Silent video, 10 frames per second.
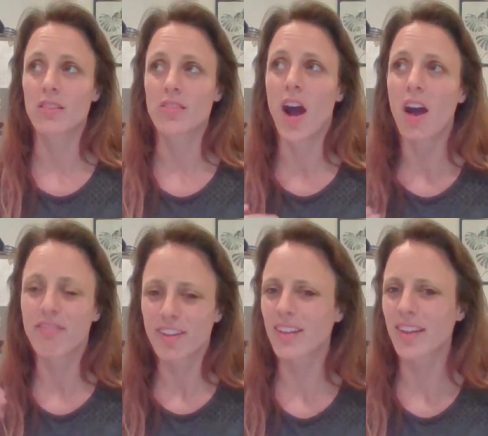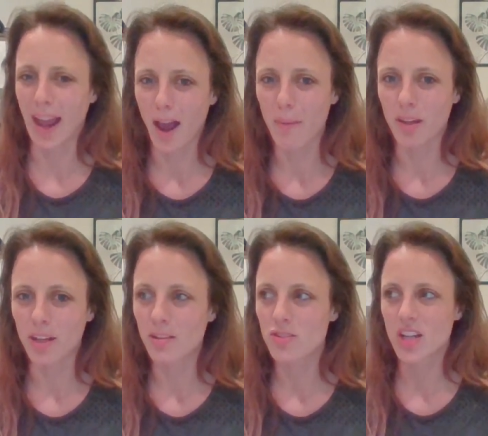not feeling happy,
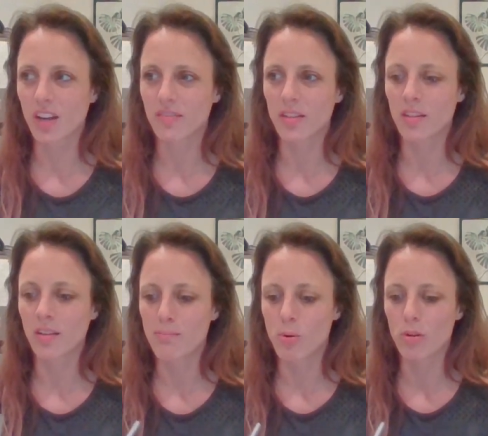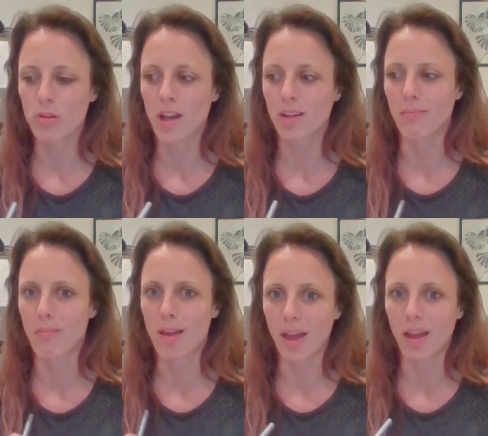you know, just kind of feeling like
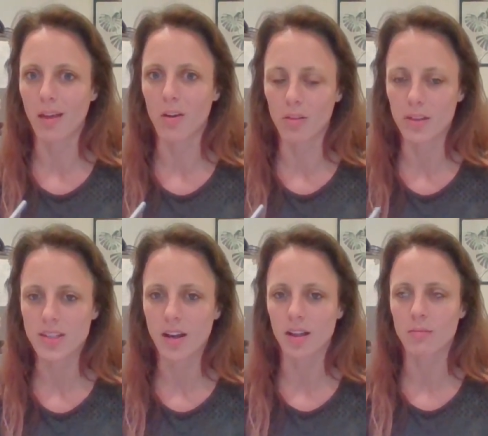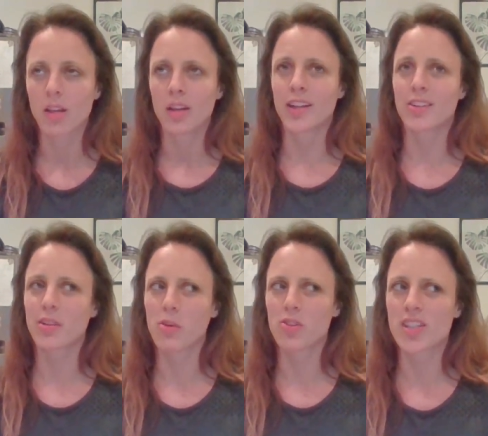borderline meh all the time. You know,
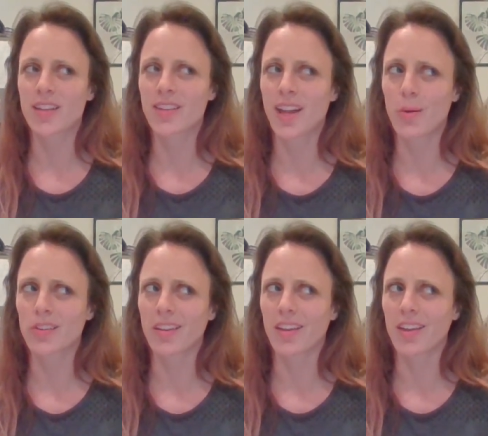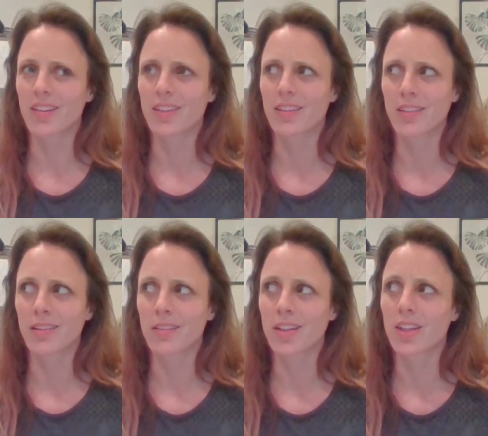so when she said that, I was like,
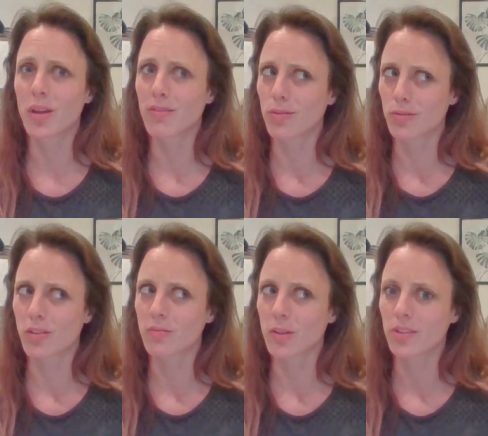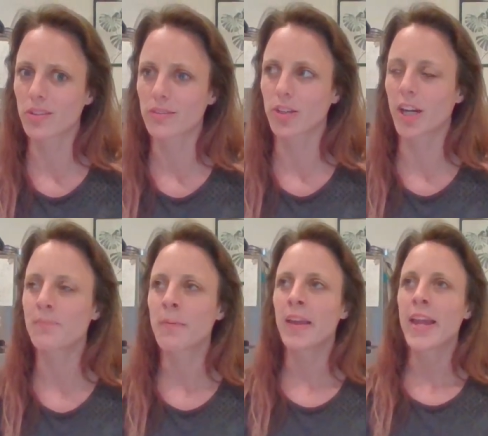clearly you have the wrong person, right?
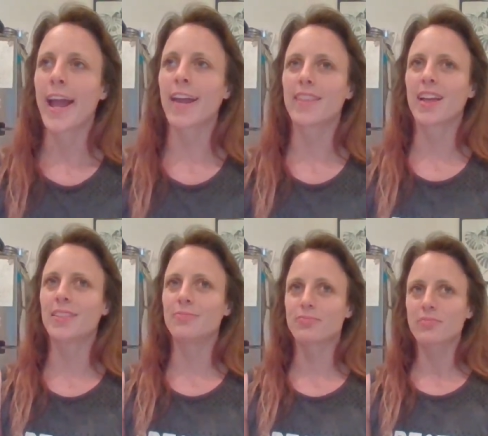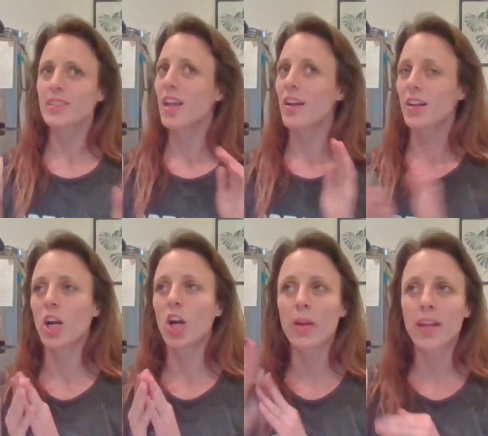And then
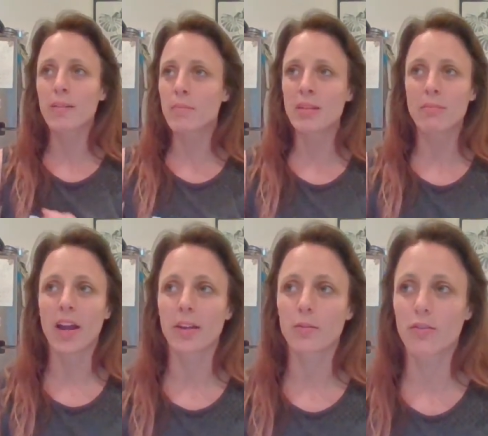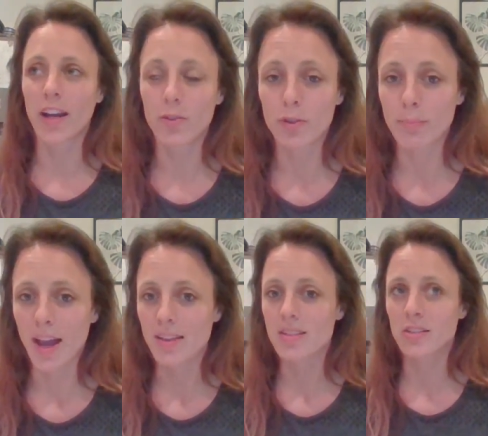go in and meet my revival group
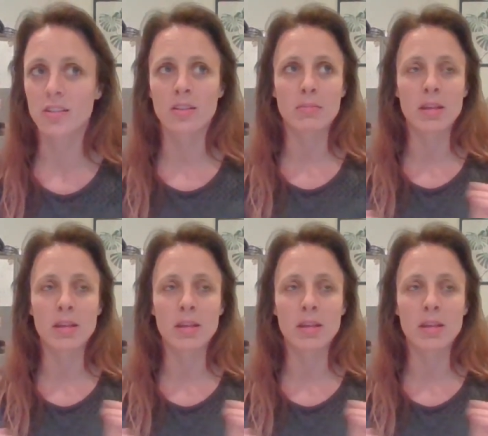pastor and